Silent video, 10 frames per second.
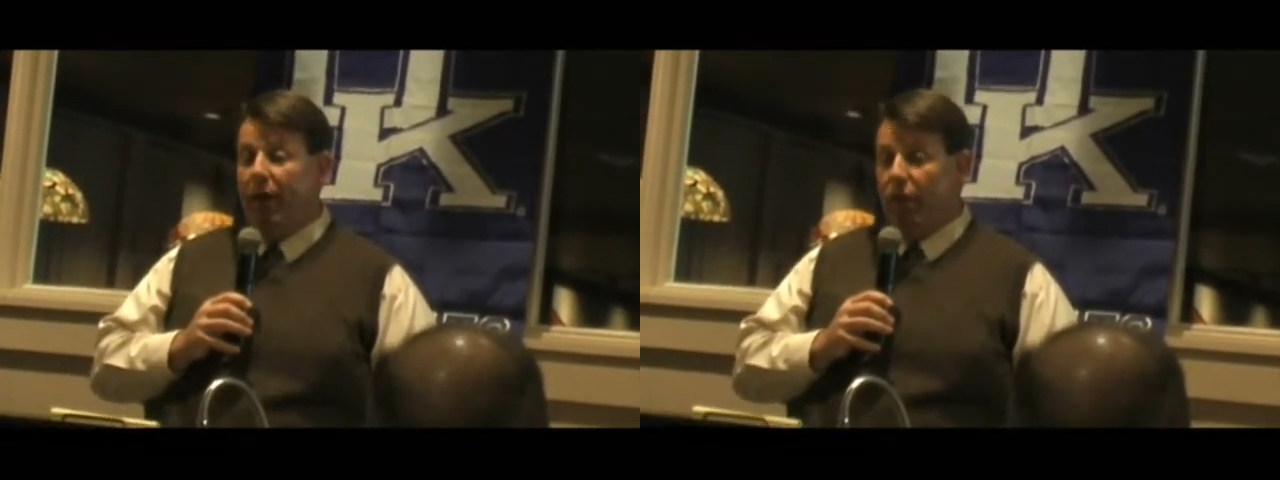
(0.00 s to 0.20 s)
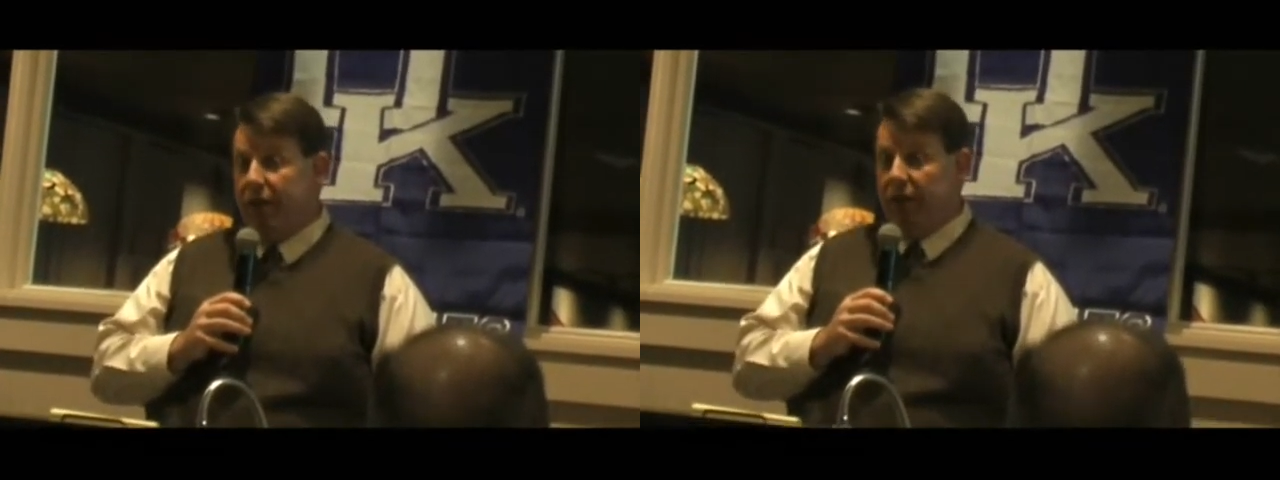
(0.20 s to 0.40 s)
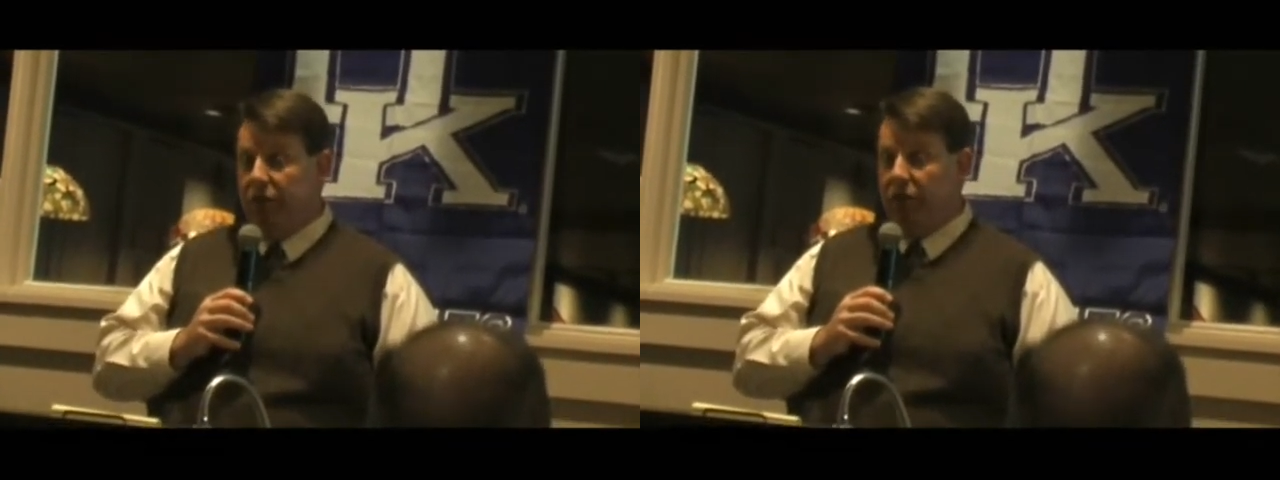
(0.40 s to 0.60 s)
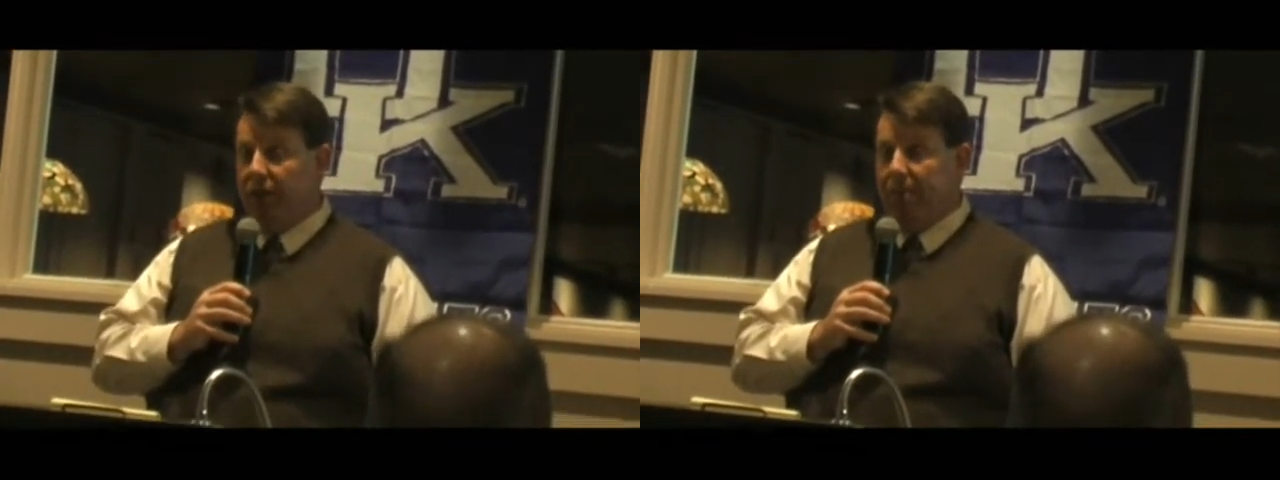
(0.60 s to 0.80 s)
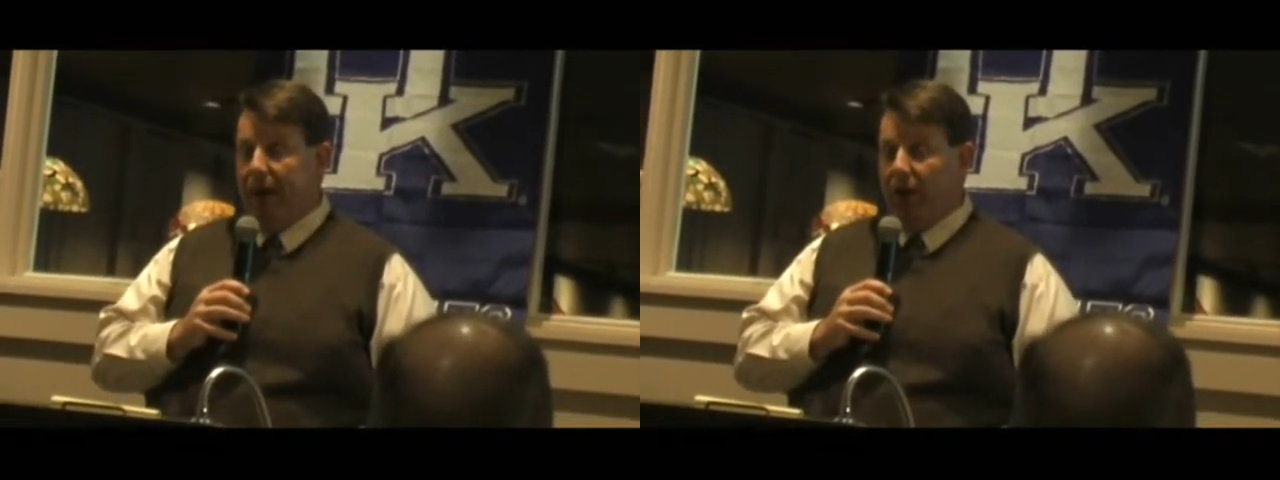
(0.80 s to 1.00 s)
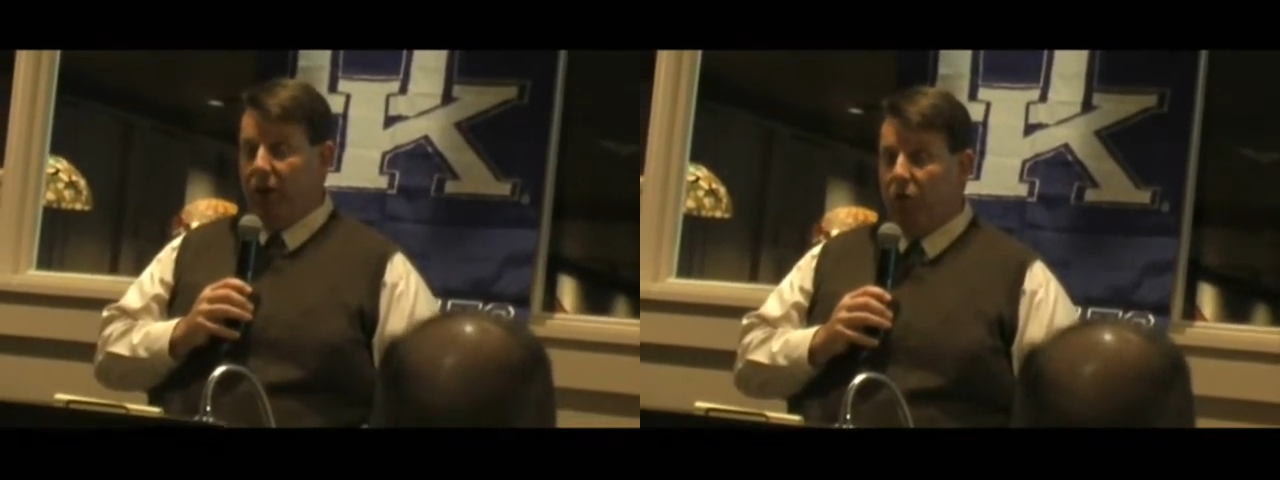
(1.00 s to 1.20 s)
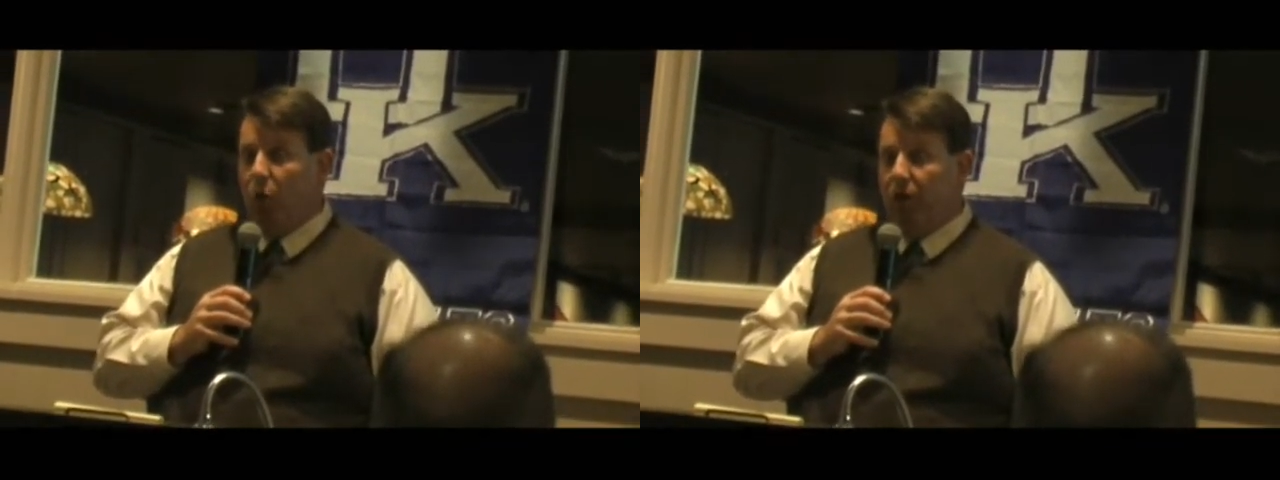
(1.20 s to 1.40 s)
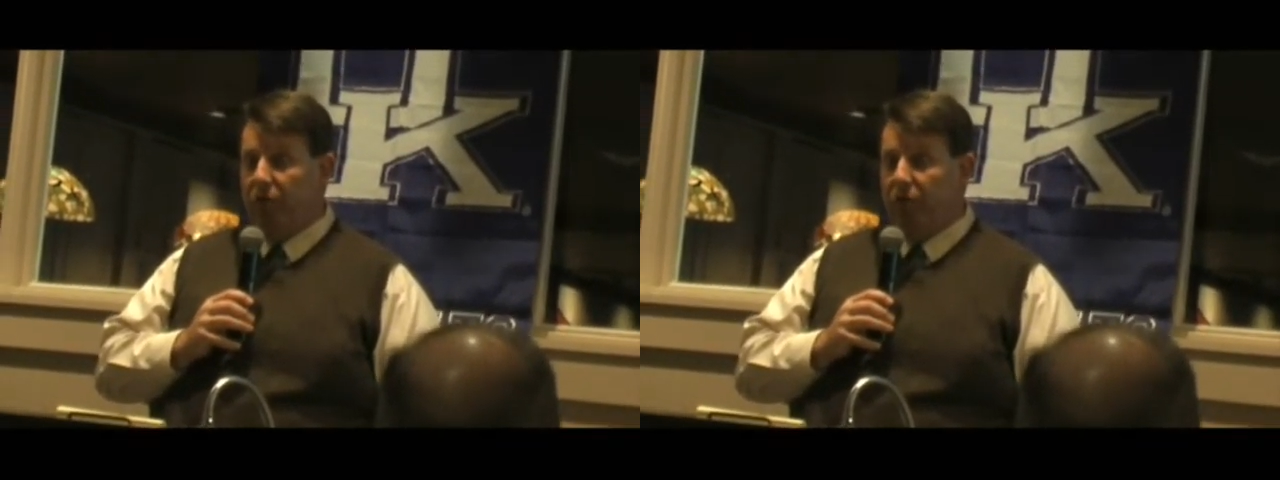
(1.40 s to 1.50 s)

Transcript: Whenever he does get back on the court,